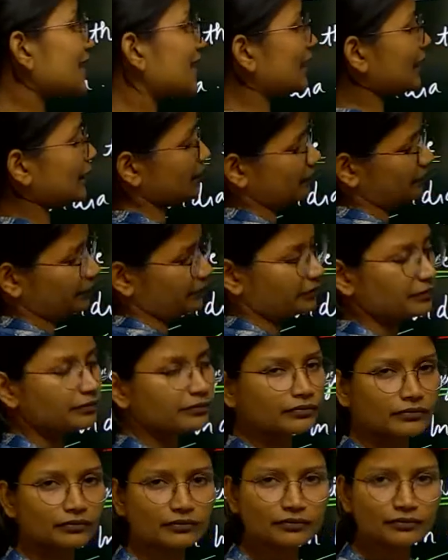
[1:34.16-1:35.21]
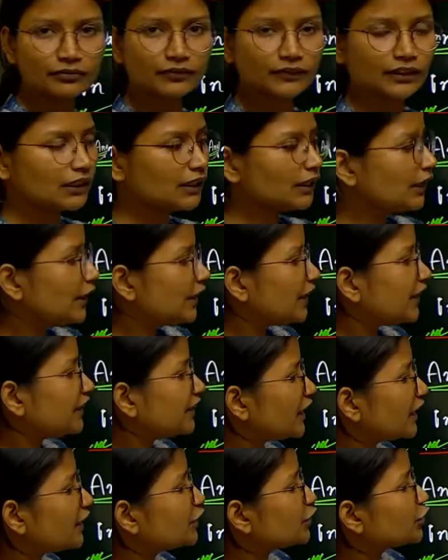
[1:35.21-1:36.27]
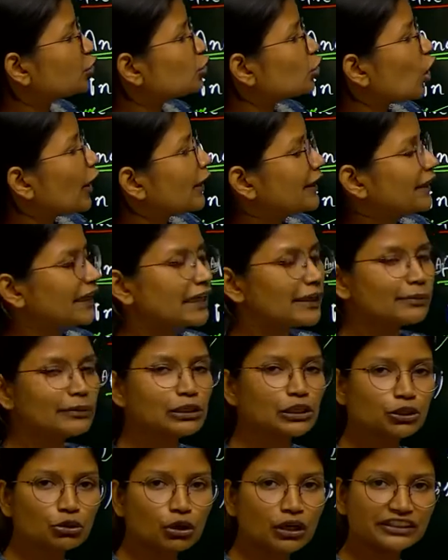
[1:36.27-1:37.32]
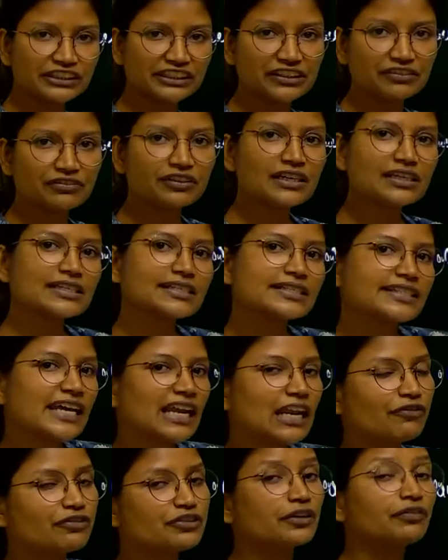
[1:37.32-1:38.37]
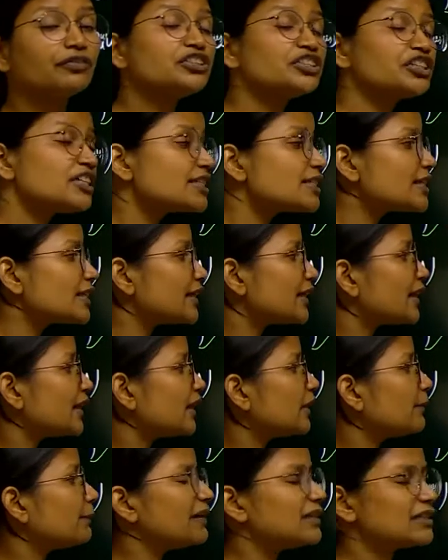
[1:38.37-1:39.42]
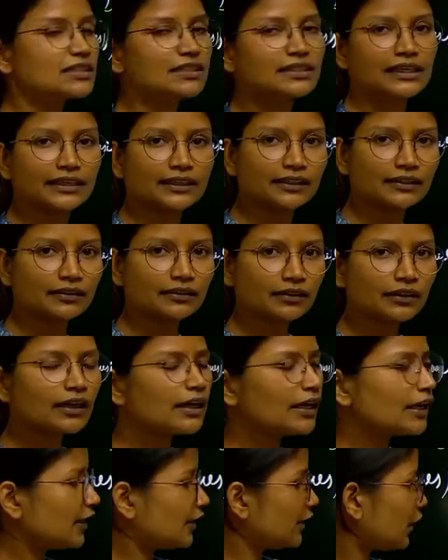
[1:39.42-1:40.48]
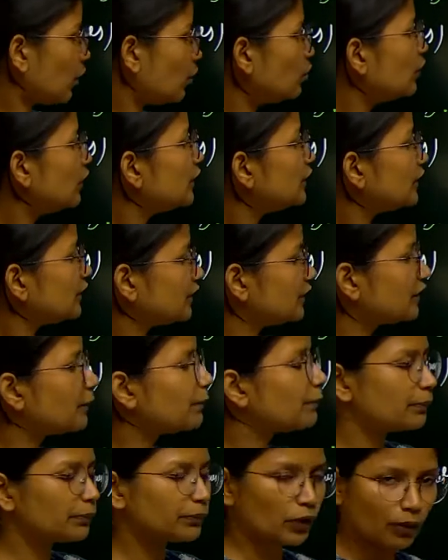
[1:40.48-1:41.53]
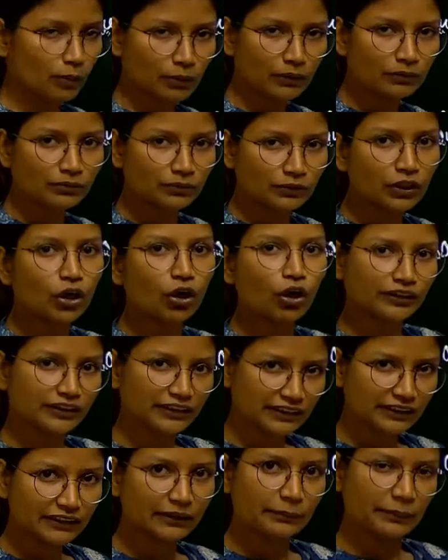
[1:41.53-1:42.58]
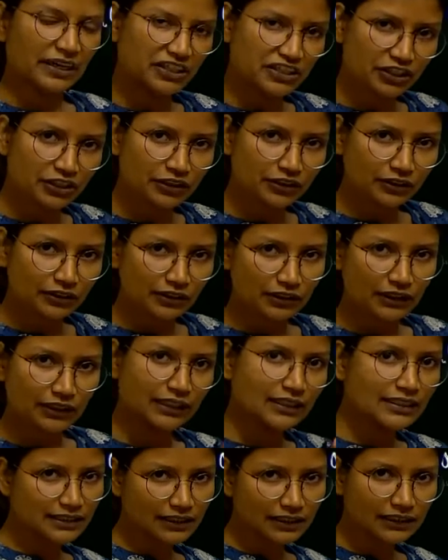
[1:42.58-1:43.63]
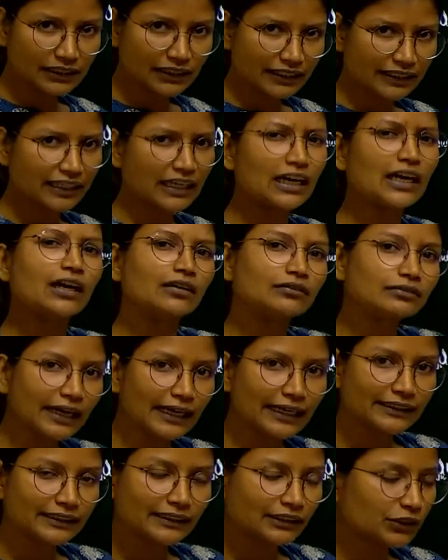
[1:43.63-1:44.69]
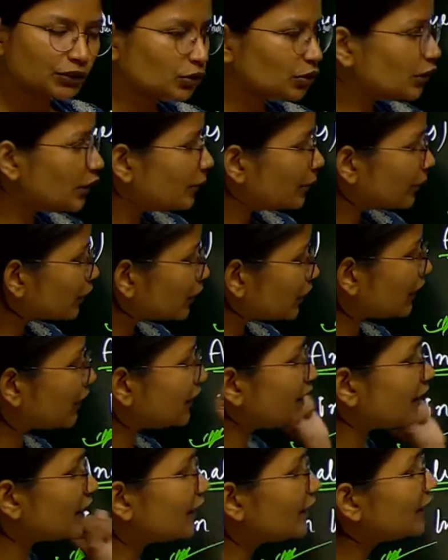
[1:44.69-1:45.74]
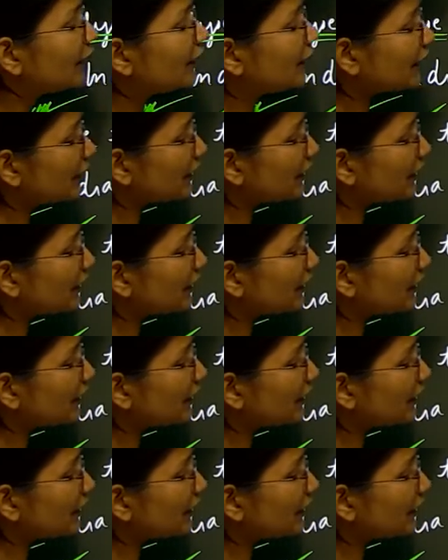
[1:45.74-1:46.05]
Still, India is not able to achieve the self-sufficiency in the pulse sector. Now, this is a problem or this is a major concern area. Why is it so? Because India,